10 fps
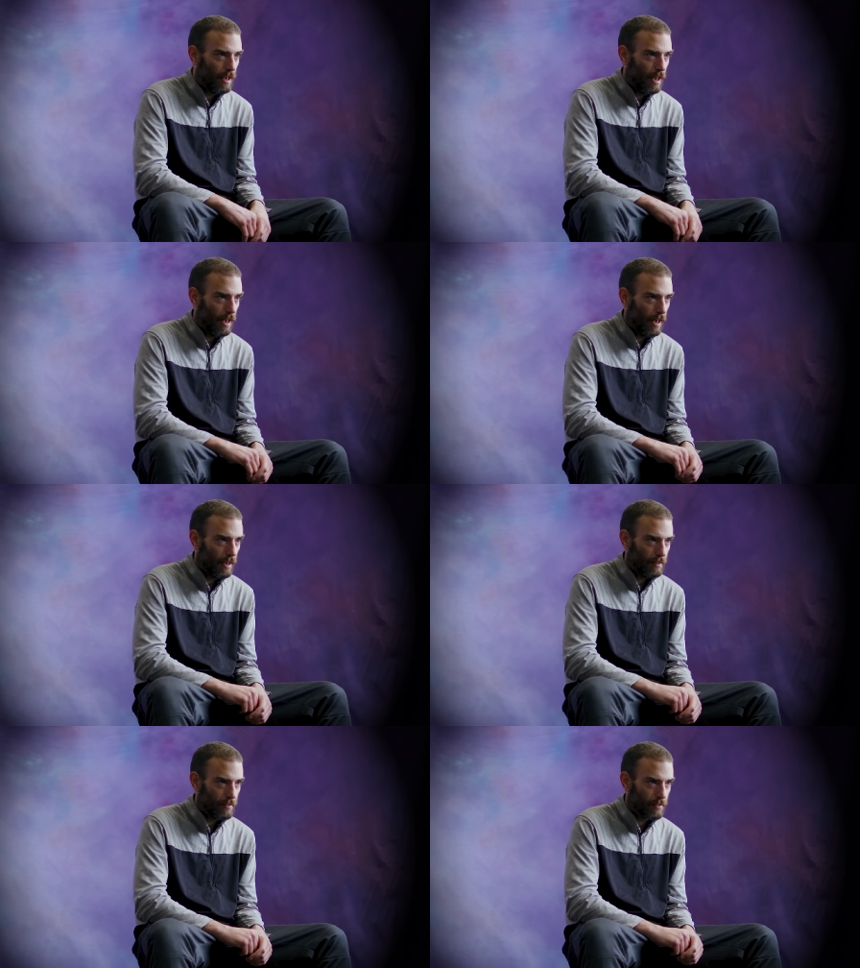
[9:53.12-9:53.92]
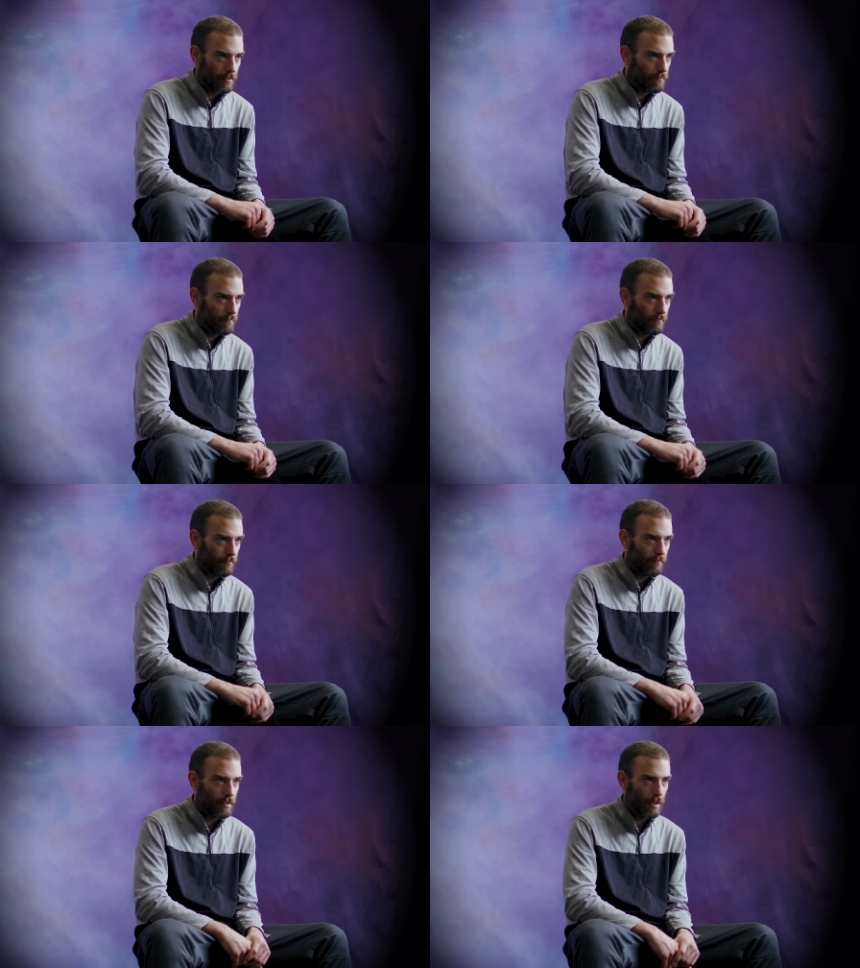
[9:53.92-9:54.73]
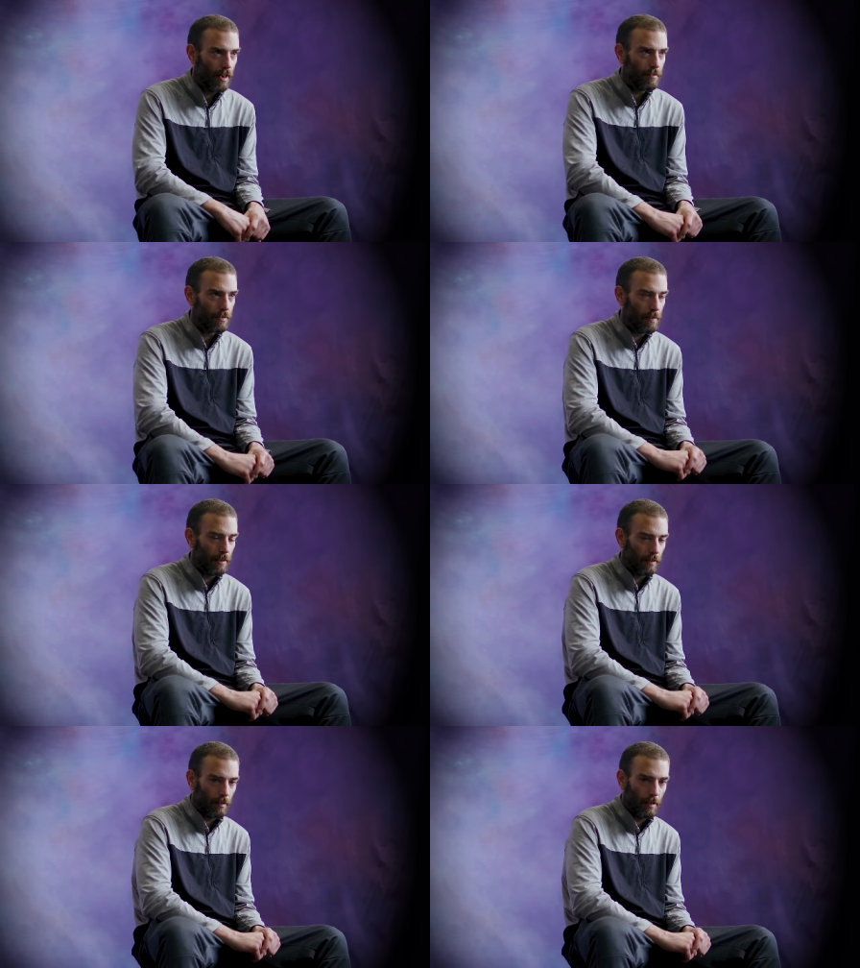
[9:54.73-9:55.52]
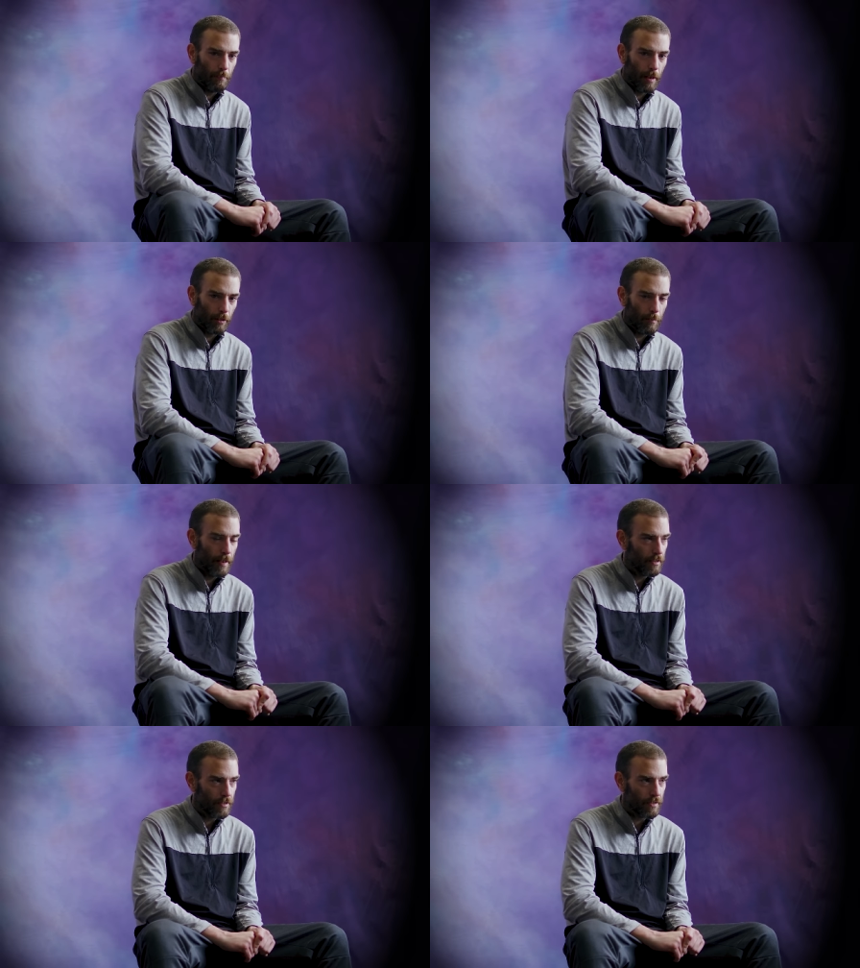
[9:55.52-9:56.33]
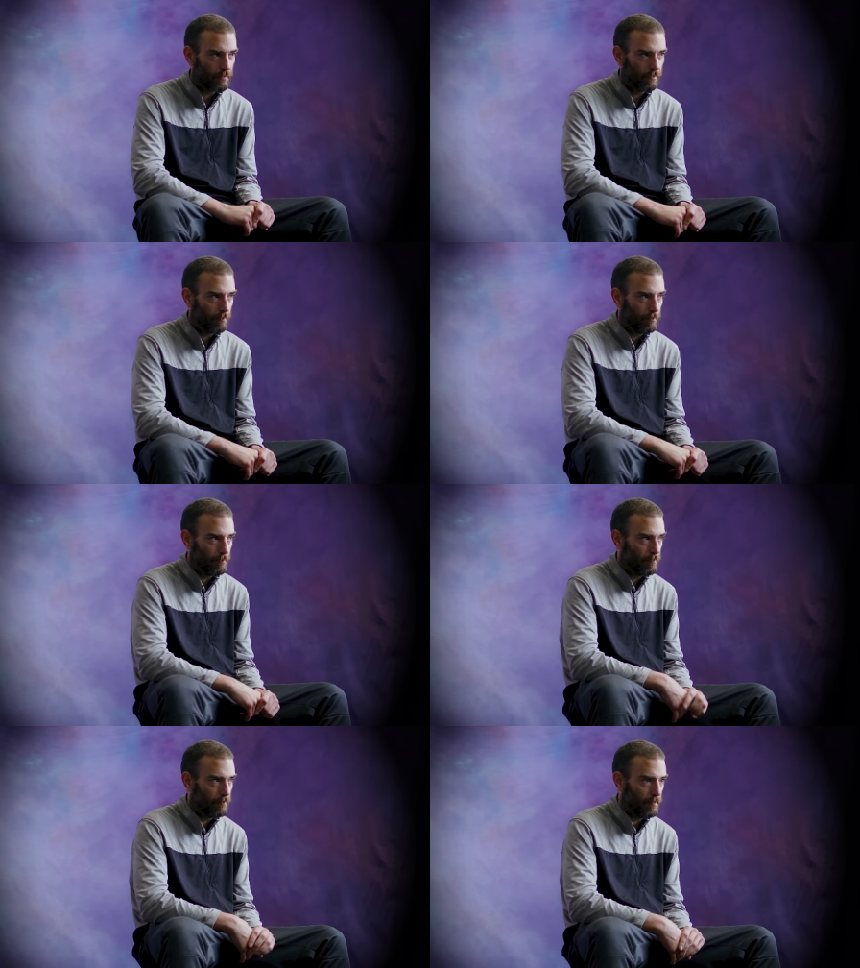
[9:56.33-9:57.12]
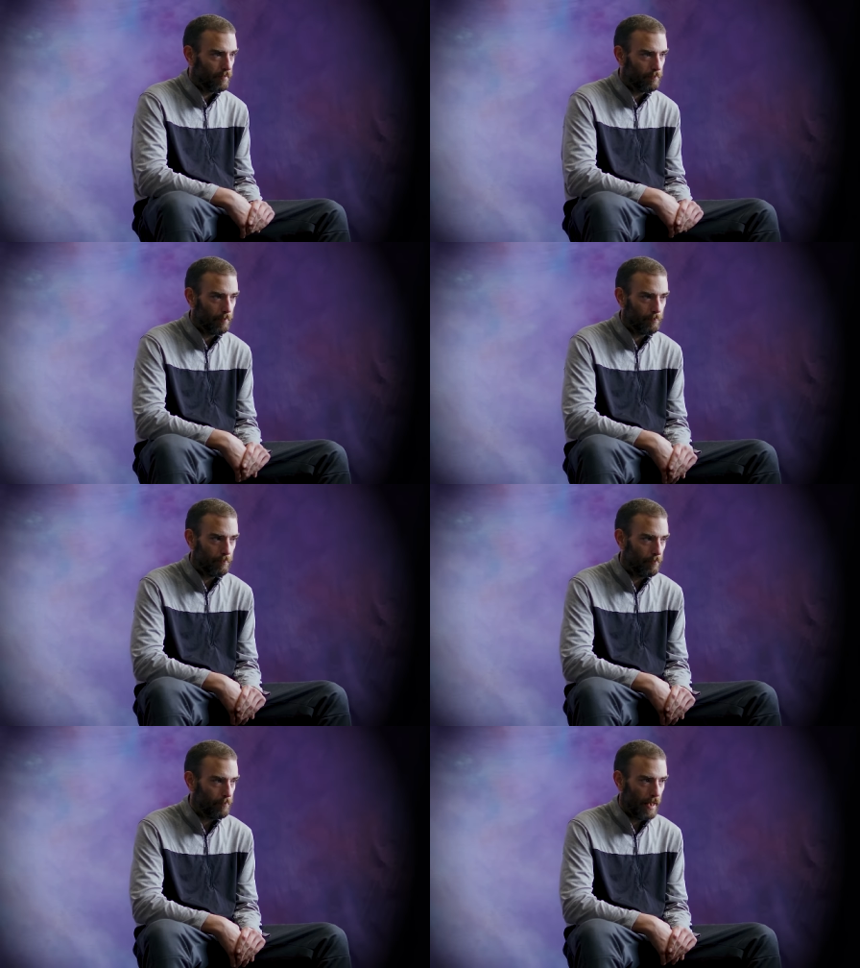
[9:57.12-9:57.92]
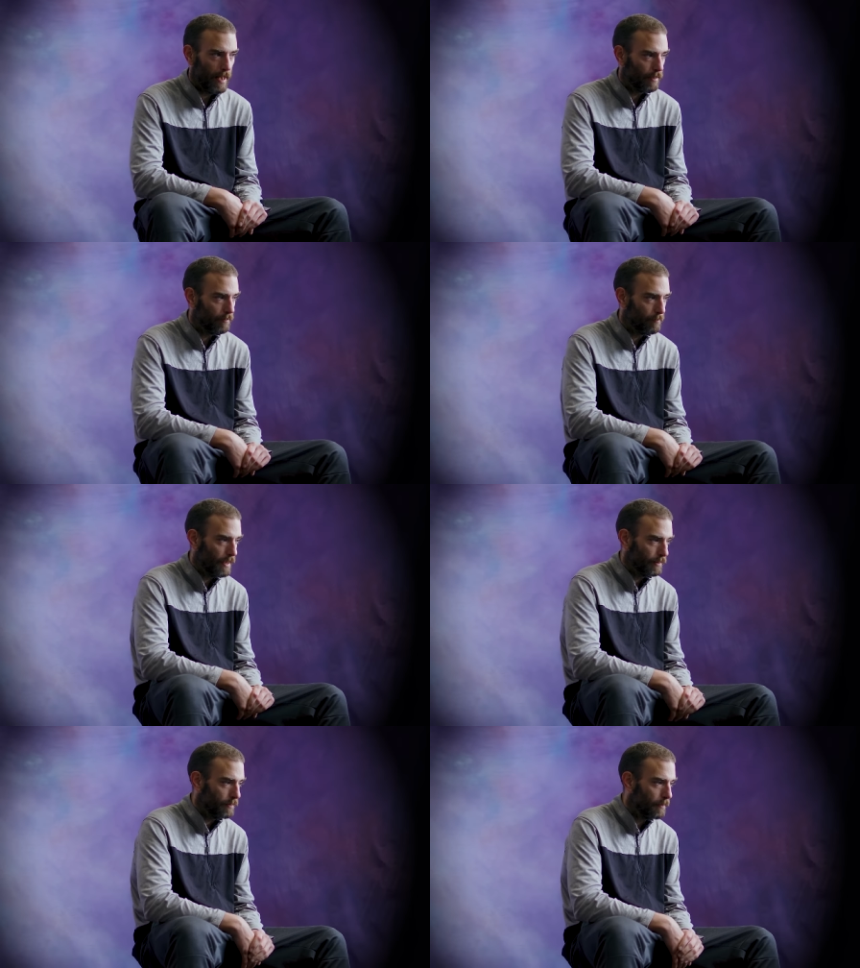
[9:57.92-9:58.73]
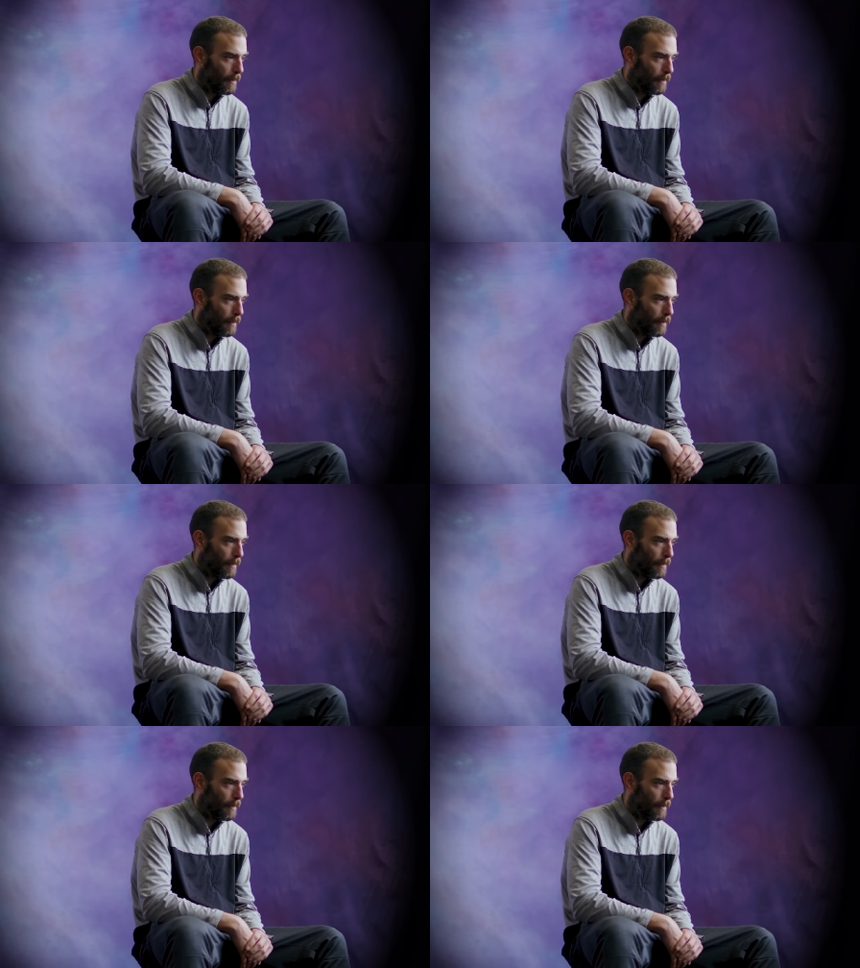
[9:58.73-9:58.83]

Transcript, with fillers: I just I was being micromanaged bad, badly,